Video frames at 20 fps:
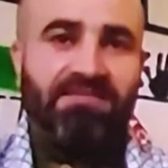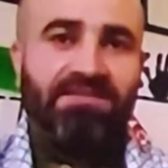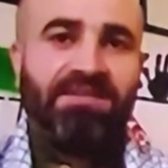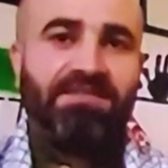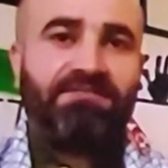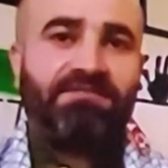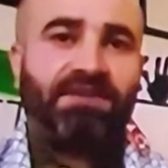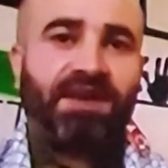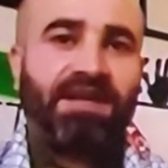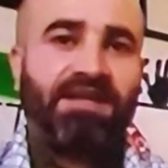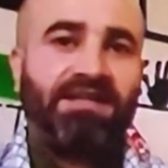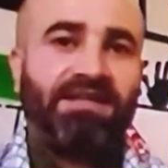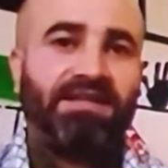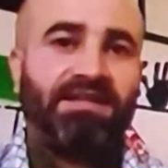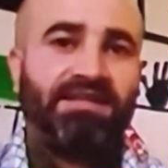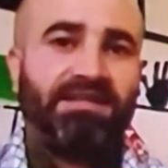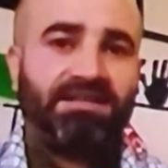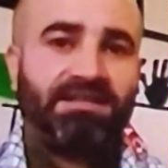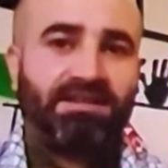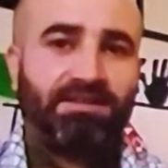in fighting
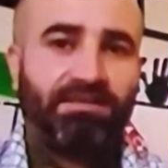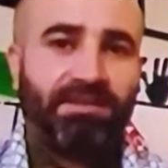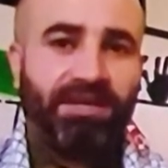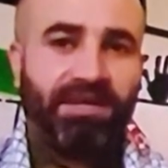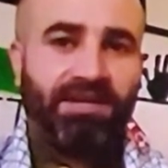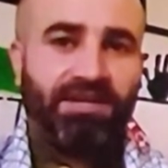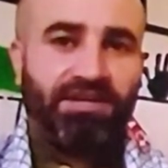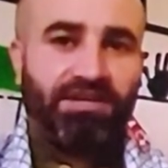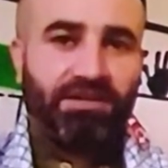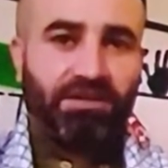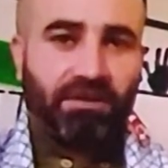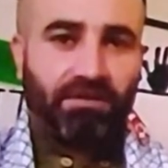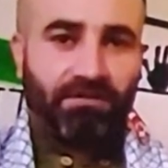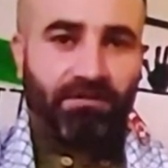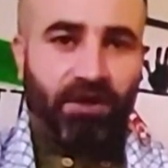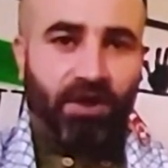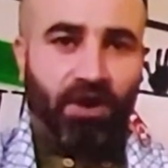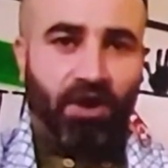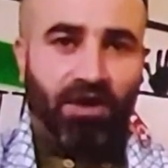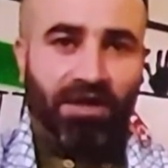discrimination of
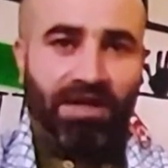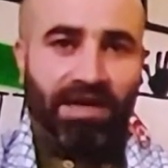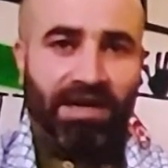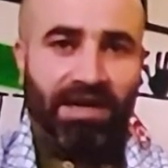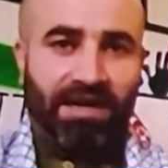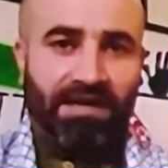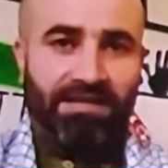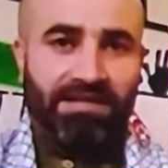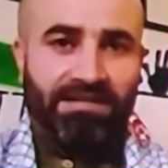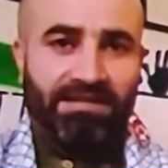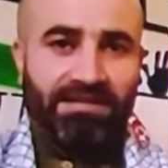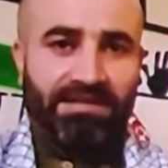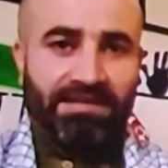all kinds